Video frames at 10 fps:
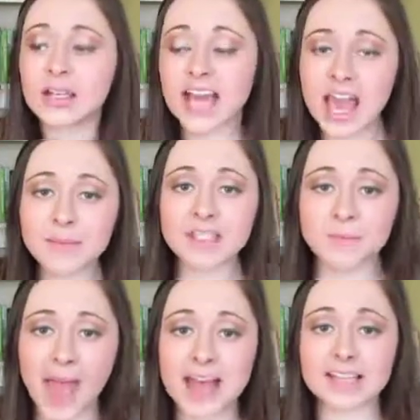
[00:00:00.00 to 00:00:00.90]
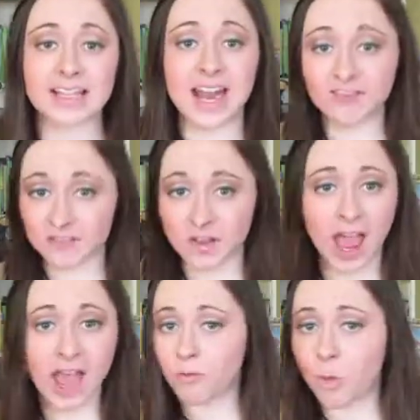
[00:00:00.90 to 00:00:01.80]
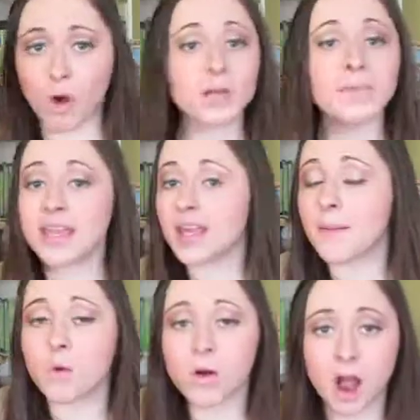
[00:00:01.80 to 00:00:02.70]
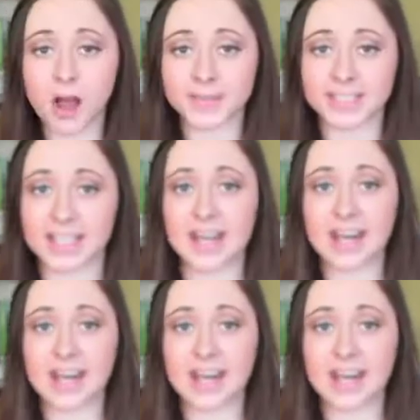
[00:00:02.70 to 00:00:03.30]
Time has passed, and I've worn makeup more often,